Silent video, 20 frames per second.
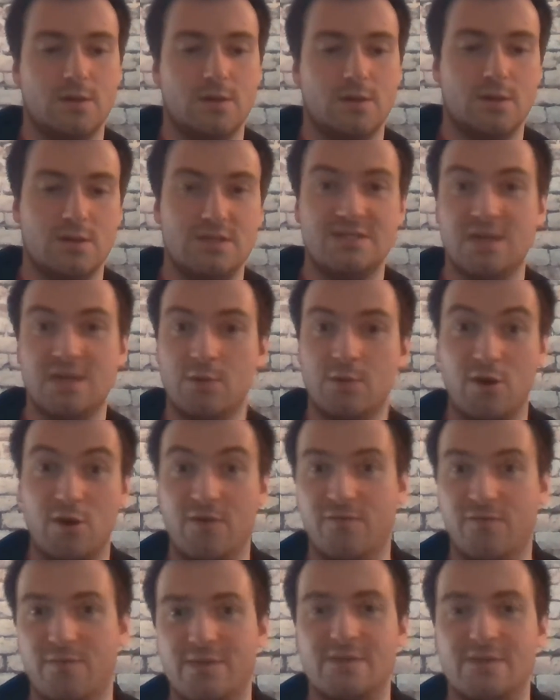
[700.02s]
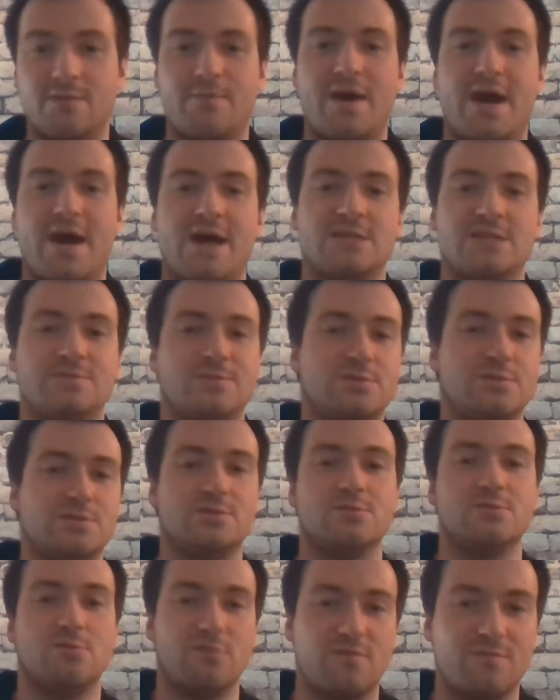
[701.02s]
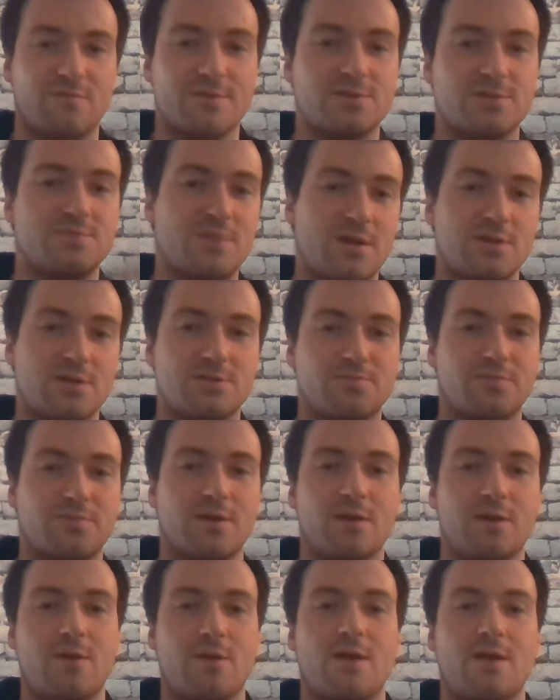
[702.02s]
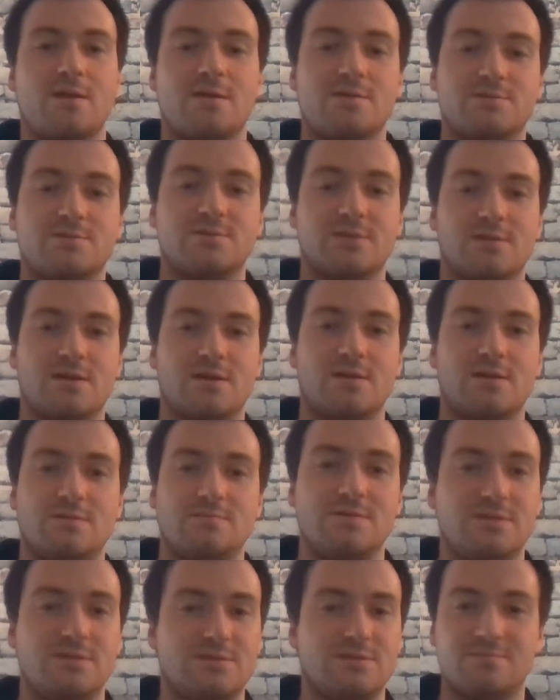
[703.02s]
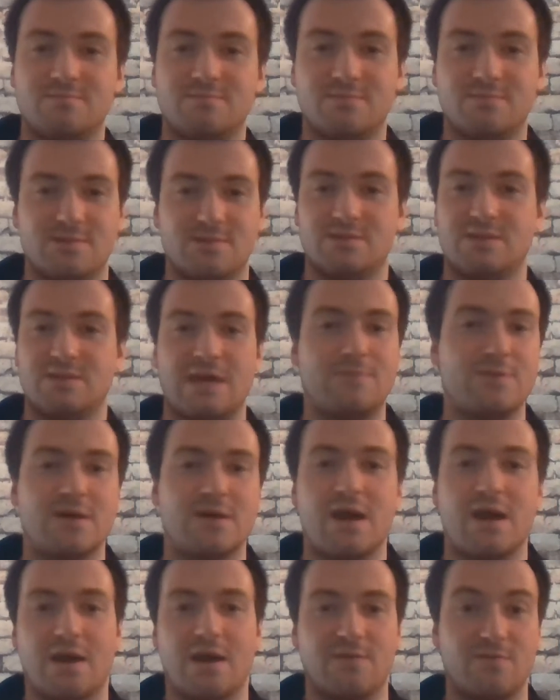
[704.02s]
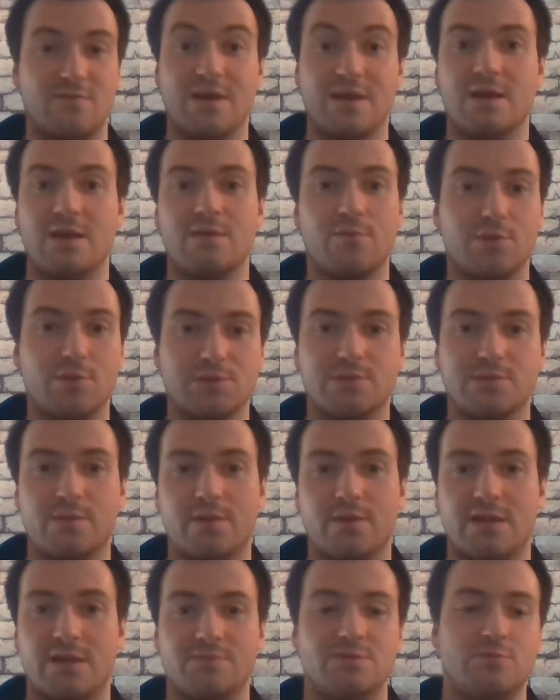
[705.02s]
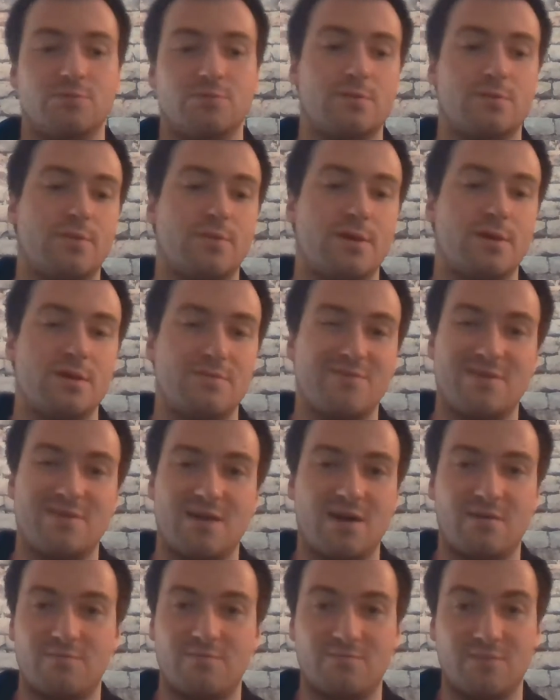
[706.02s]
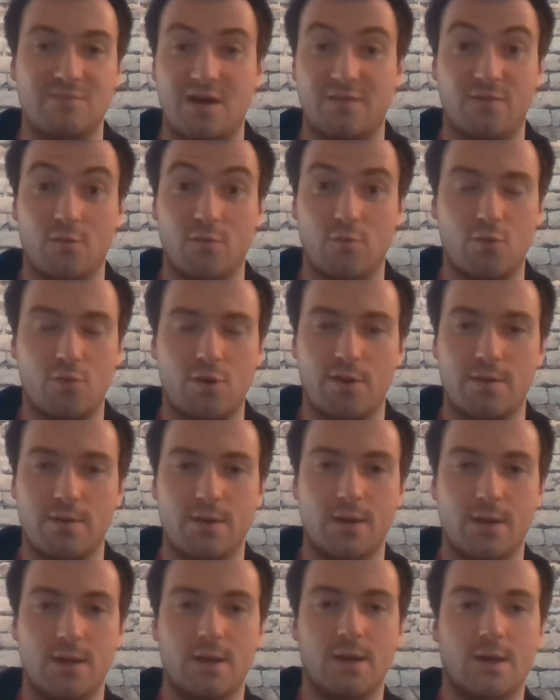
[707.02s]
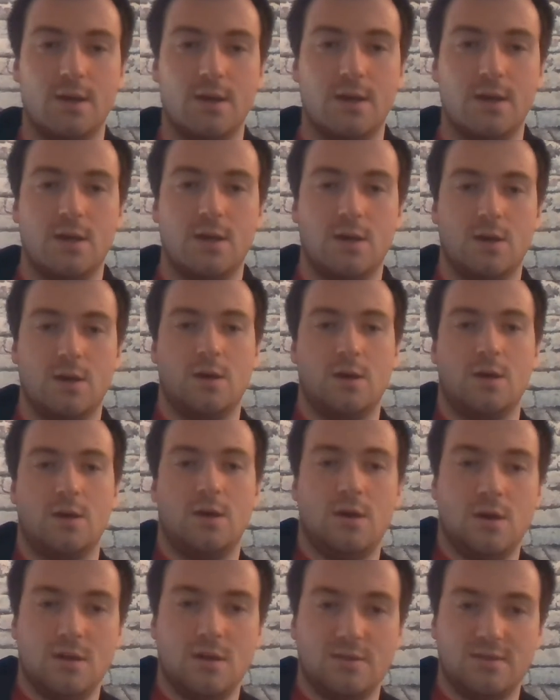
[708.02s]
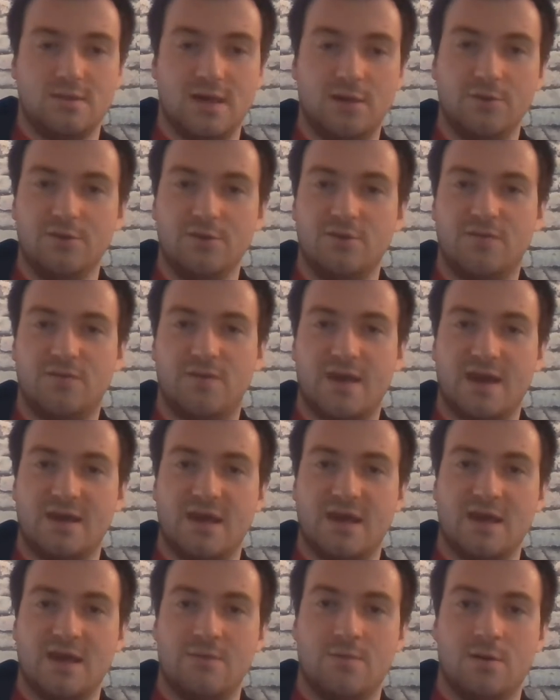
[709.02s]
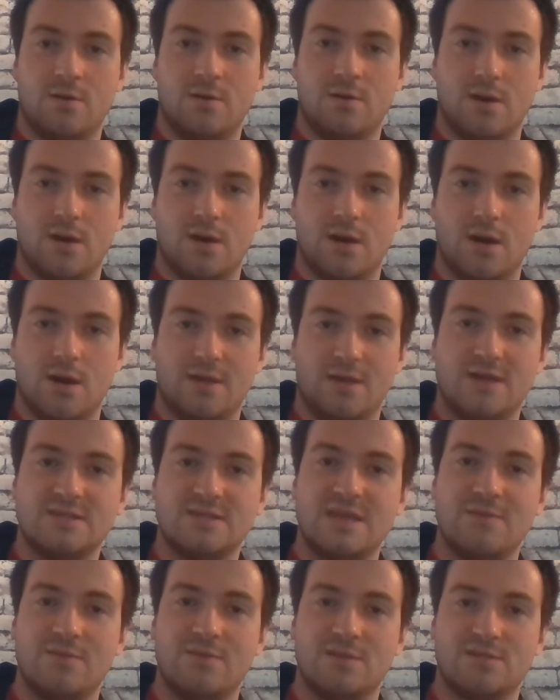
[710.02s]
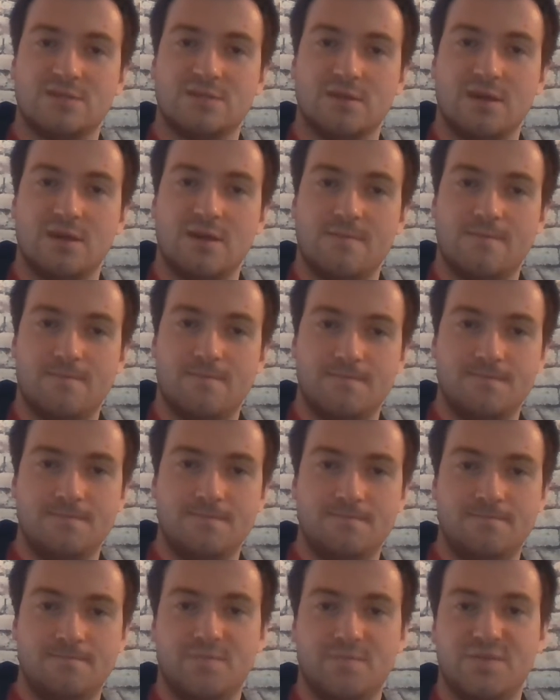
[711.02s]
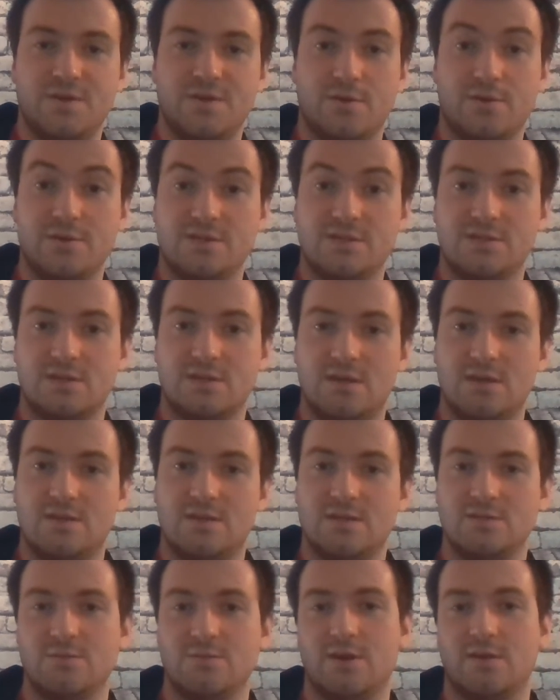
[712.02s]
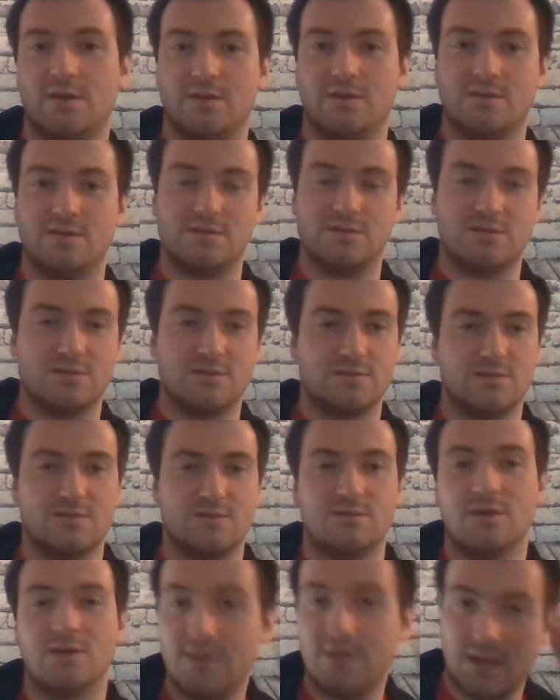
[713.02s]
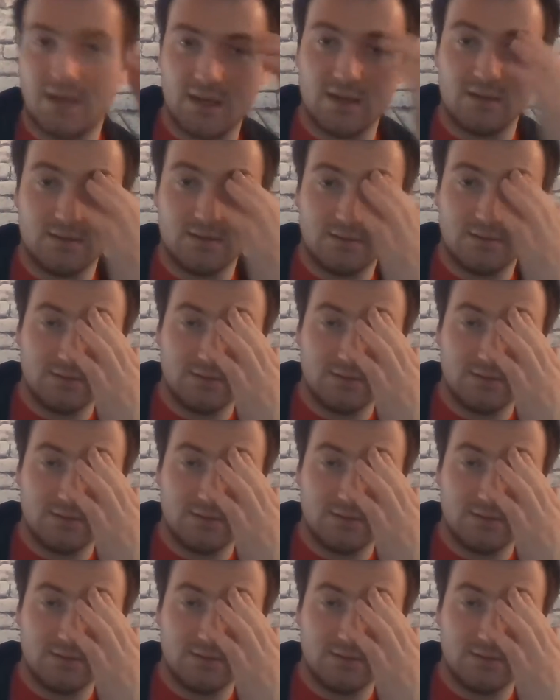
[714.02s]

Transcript: he's done well for me in the past, but just knowing from experience playing Ryan Anderson, he's the type of guy, if you're making multiple lineups, you want to play him, but not for one. That'll do it for that game. Last game of the slate, the early slate. That's why I like this Sunday